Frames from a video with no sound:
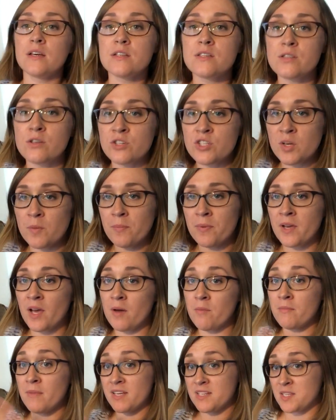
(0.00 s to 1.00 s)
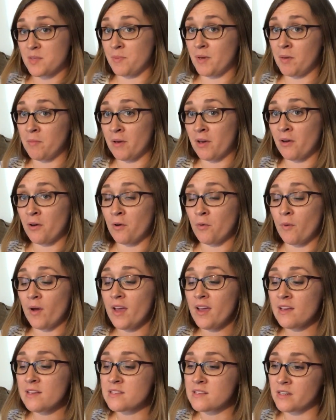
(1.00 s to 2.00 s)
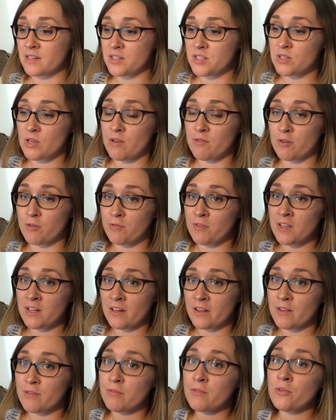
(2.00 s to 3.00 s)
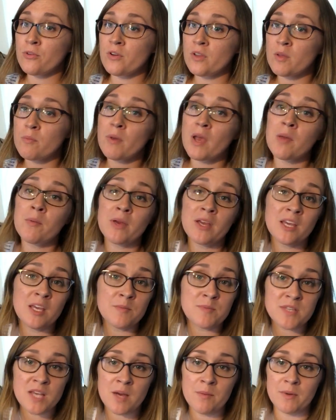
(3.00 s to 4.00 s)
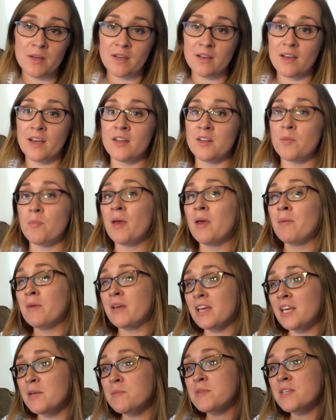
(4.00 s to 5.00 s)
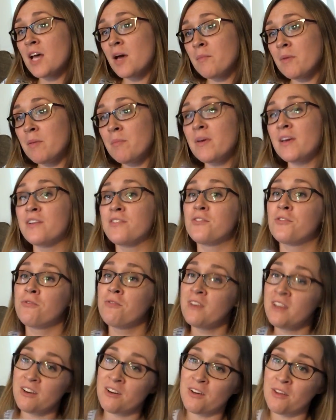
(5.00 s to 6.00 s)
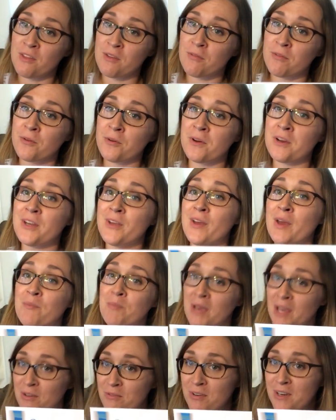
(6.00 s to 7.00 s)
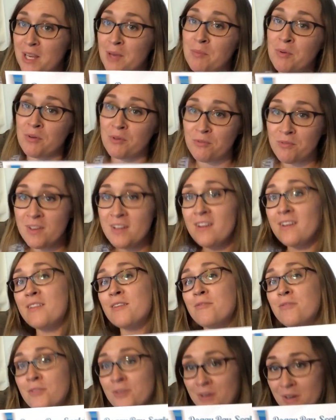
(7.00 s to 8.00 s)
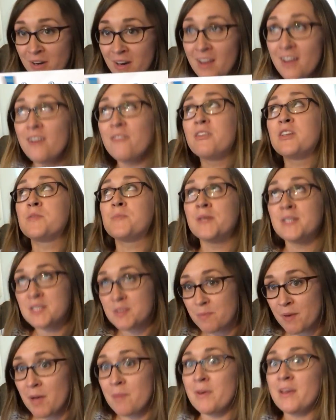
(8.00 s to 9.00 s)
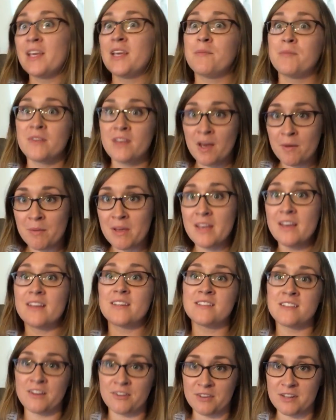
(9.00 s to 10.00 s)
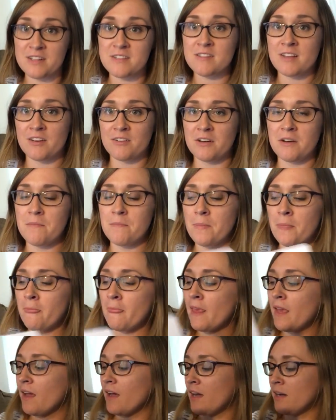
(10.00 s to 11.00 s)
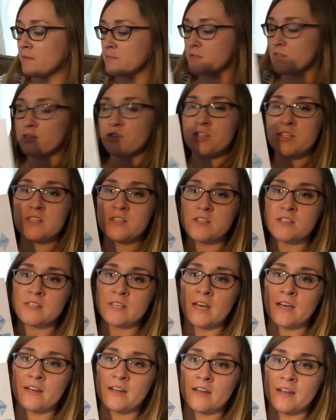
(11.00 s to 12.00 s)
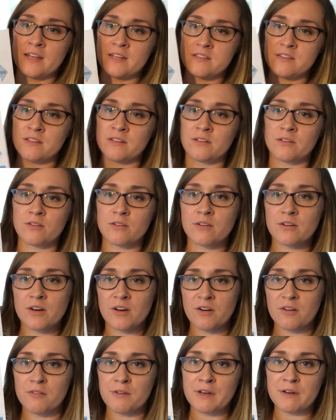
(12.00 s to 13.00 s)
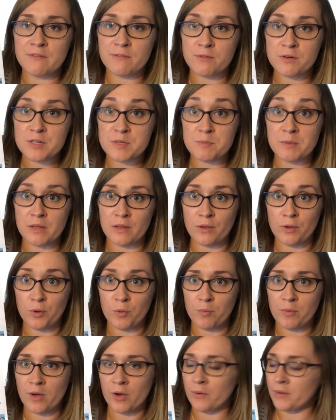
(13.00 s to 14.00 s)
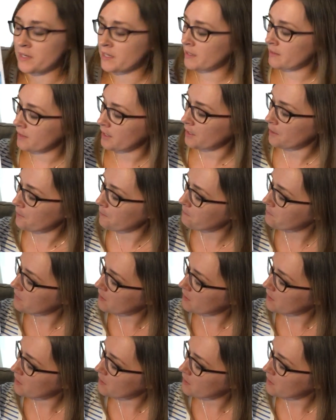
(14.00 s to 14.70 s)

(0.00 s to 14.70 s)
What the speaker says: So jumping up makes the payment go away. As long as you have your feet on the floor, the payment keeps coming. And the payment keeps coming because your feet are on the floor and you get paid for keeping your feet on the floor, which means the payment keeps coming, et cetera, et cetera. So she's just got a nice little reinforcement loop going on there.